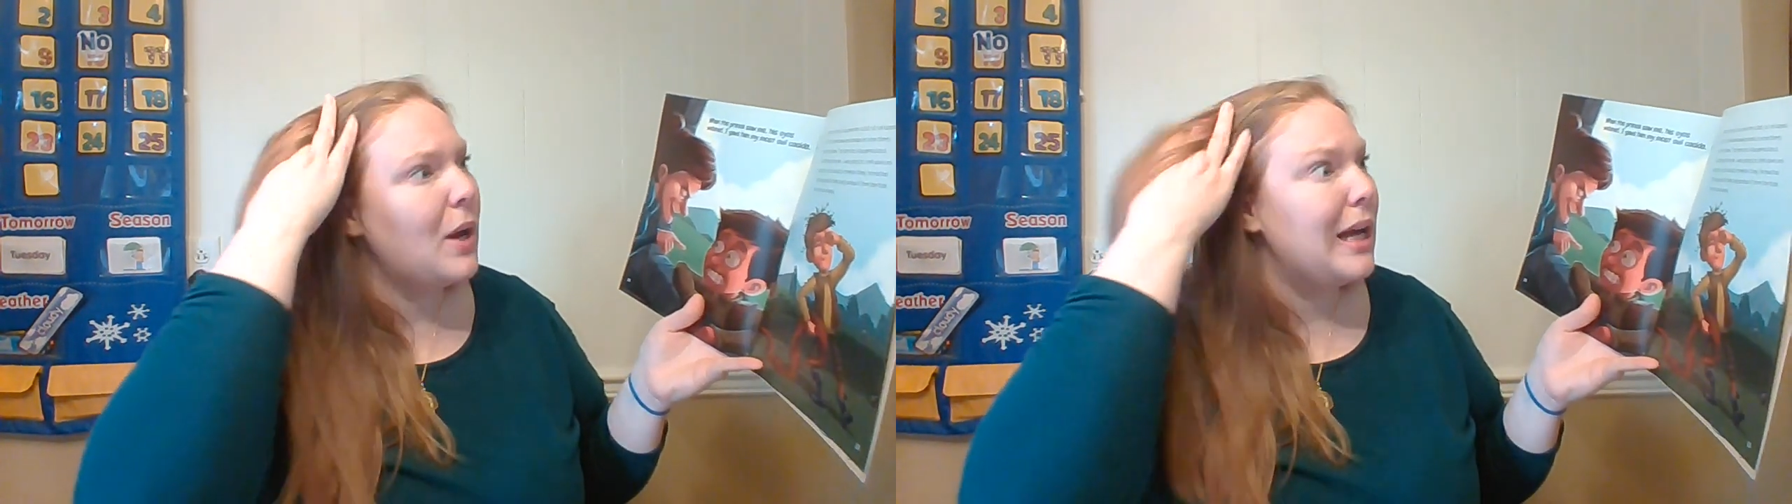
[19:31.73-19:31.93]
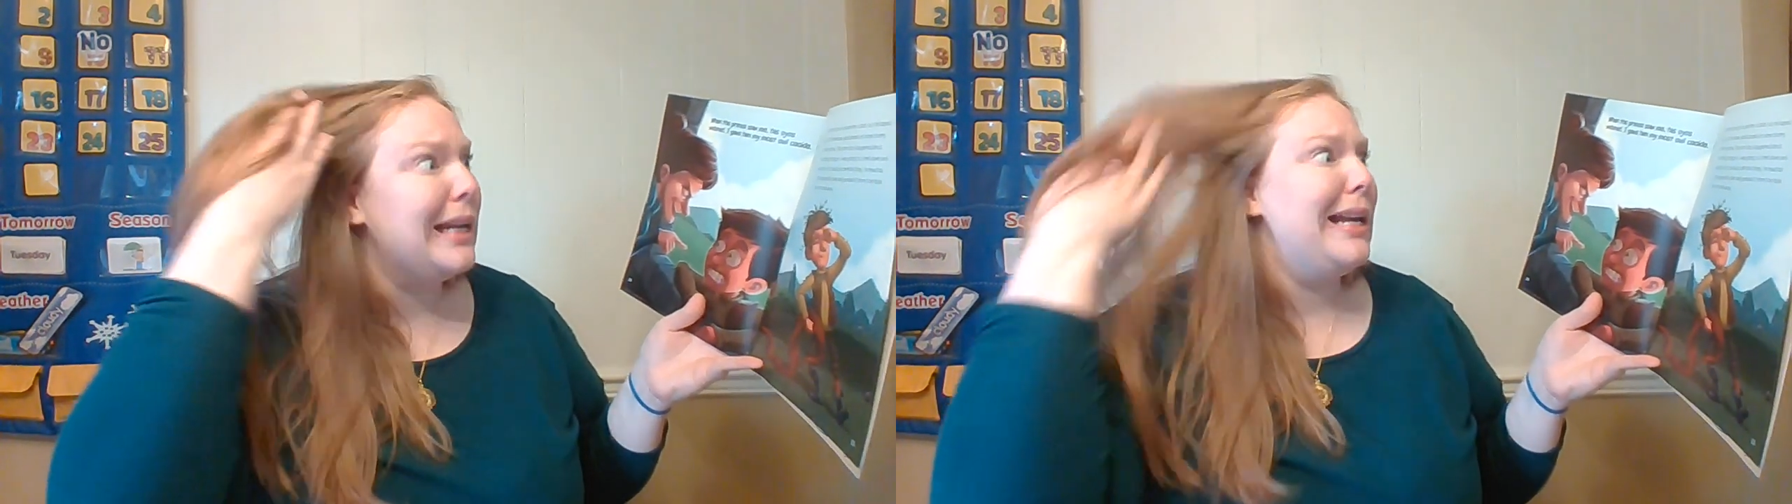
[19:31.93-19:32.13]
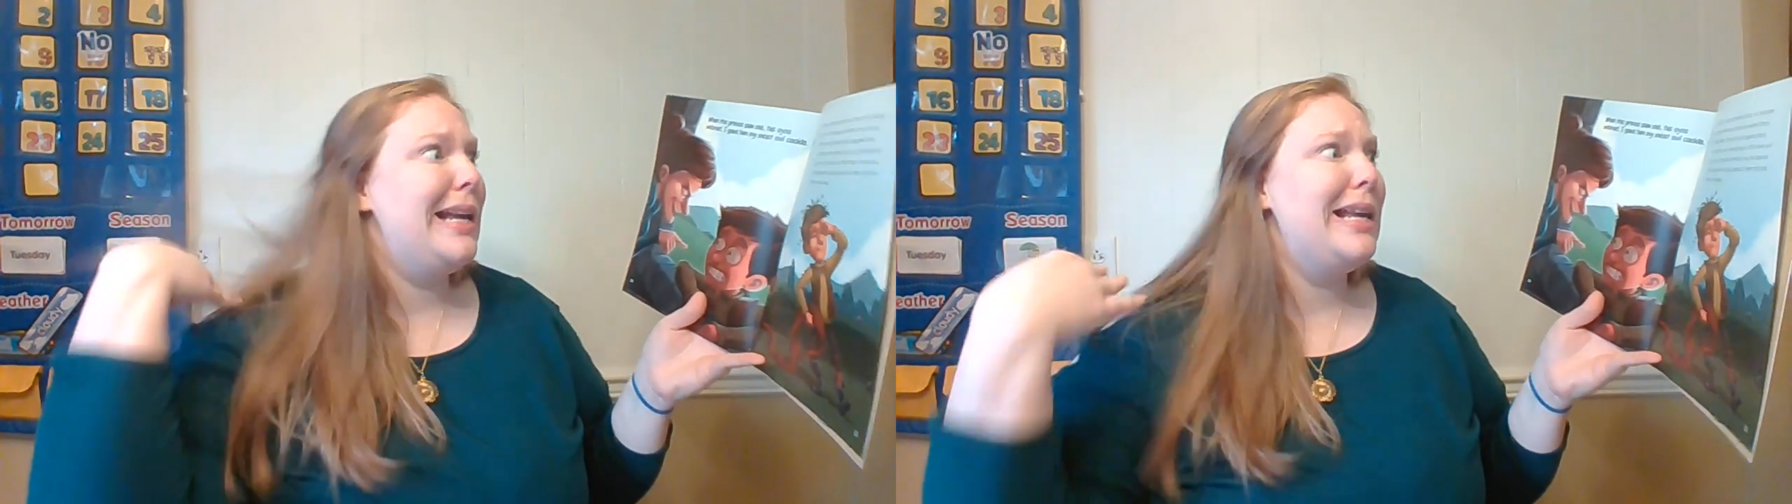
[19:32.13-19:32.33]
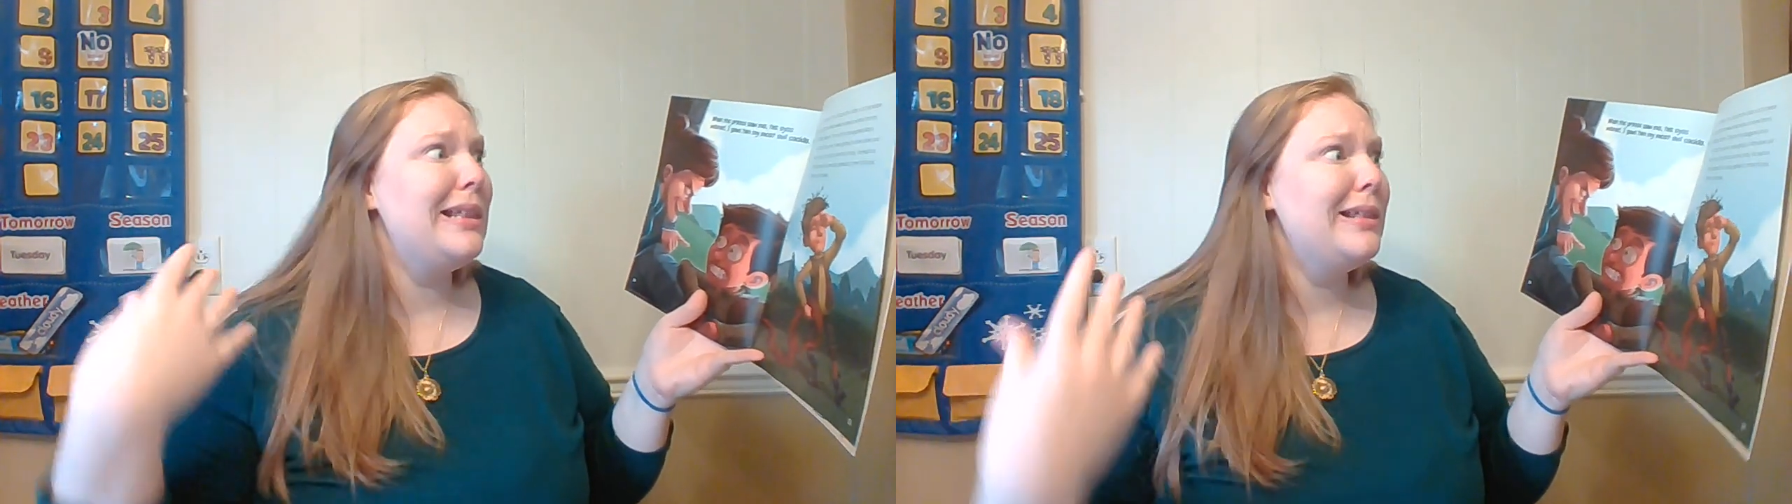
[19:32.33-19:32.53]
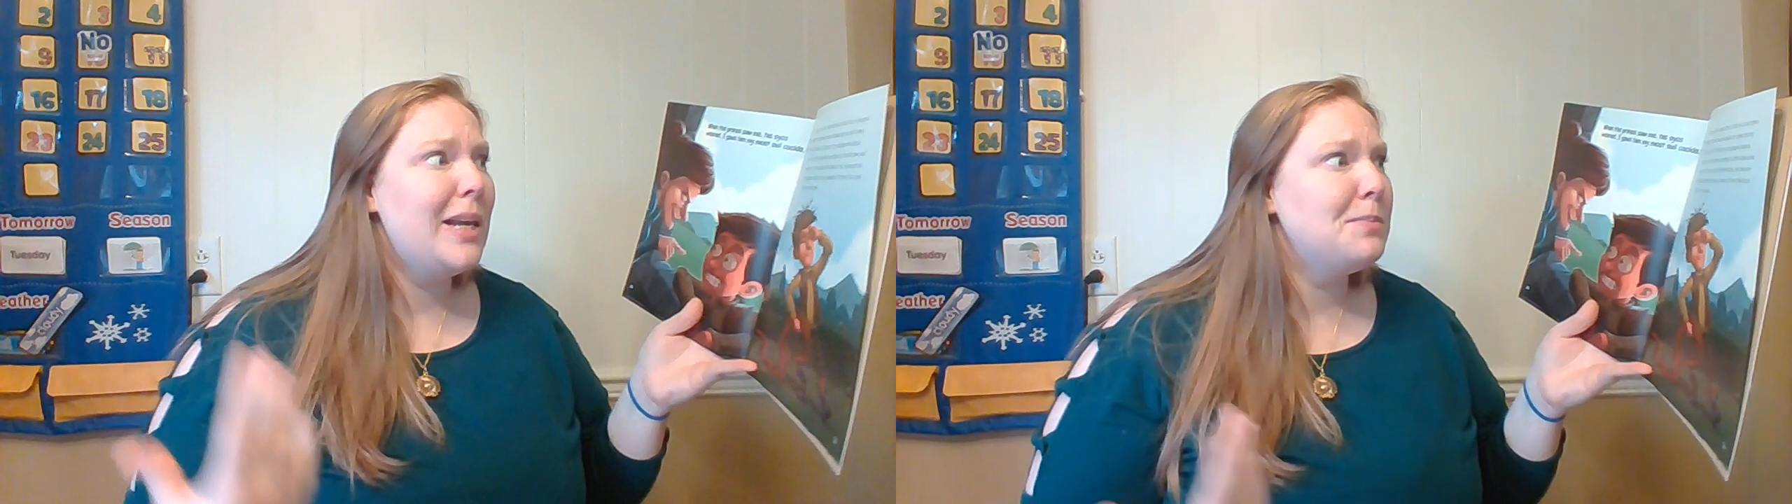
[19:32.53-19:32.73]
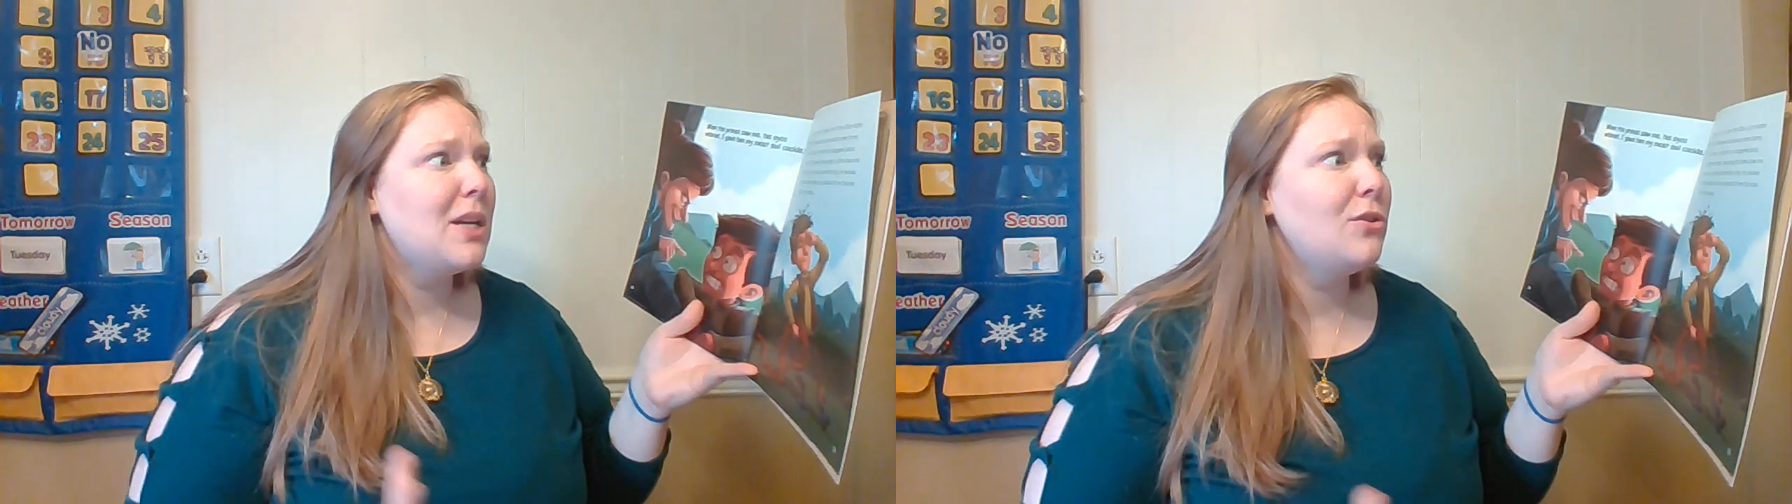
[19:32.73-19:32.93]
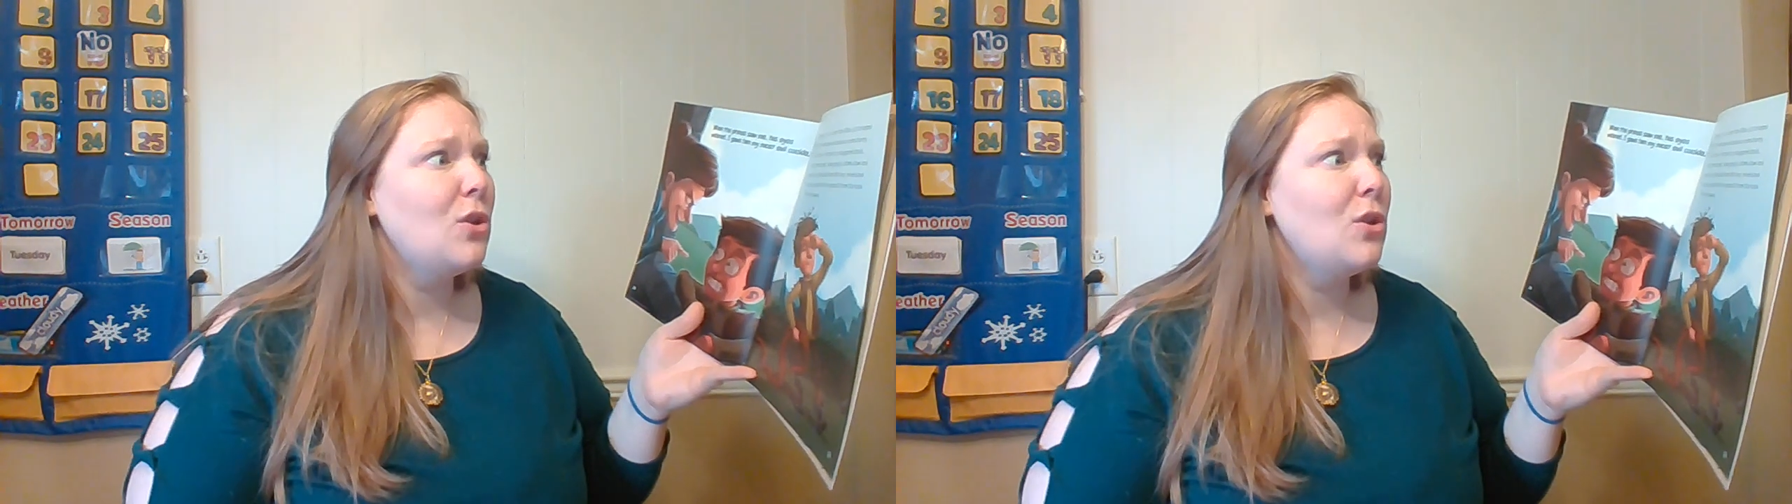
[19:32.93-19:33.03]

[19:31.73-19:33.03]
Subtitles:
but he leaped out